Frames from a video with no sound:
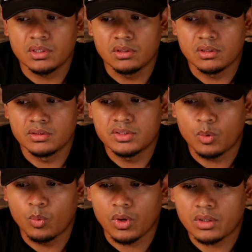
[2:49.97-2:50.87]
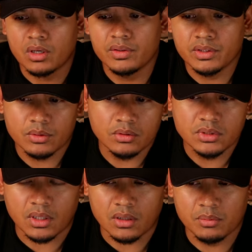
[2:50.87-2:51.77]
to learn to work on their
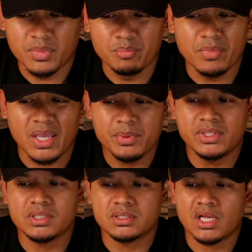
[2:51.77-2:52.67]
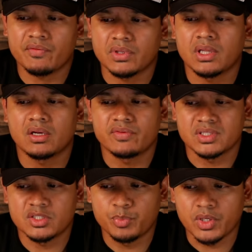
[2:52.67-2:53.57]
own car but maybe doesn't have a lot of
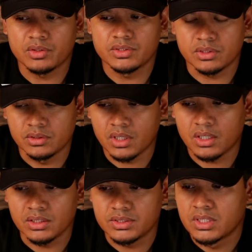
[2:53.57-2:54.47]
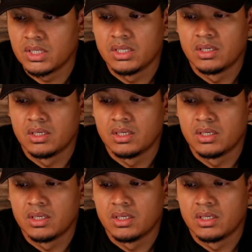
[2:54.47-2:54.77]
experience or knowledge?